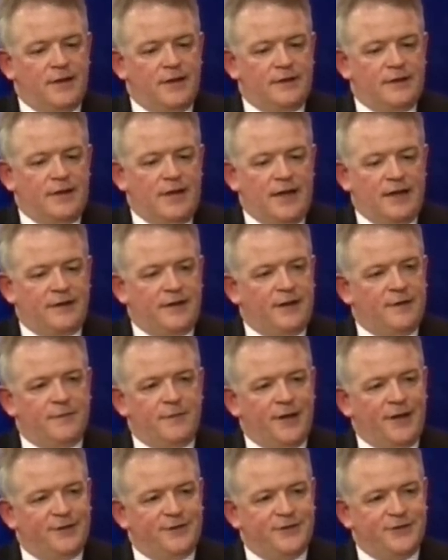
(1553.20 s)
I think it
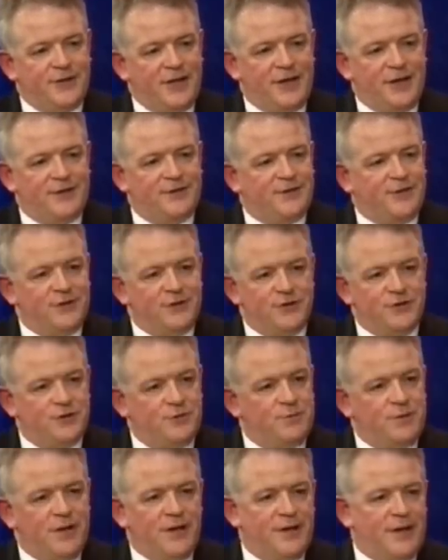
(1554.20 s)
makes sense that there should
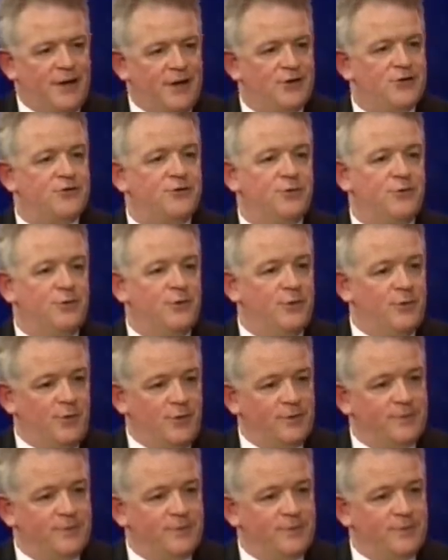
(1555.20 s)
be a national law.